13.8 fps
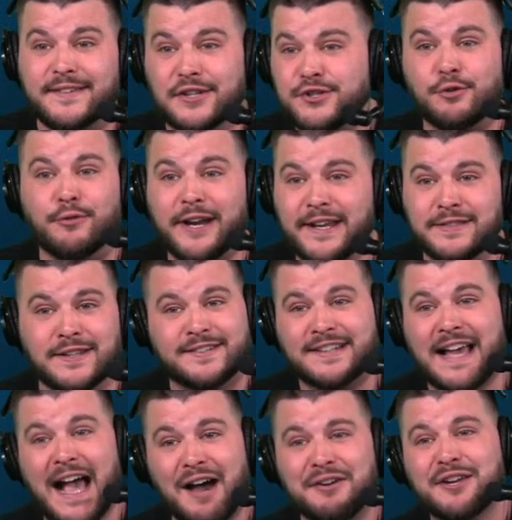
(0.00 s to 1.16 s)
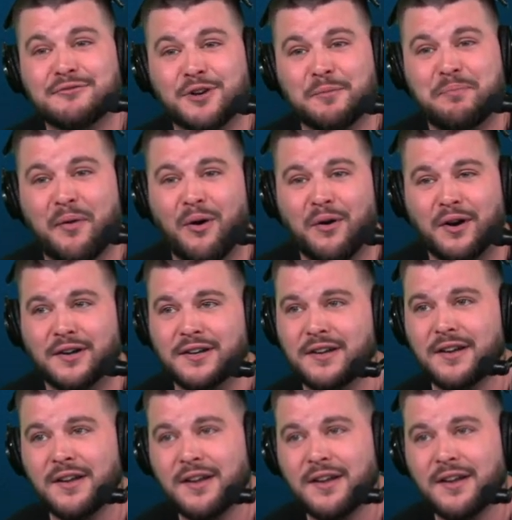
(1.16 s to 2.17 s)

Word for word: Did you read the scouting report?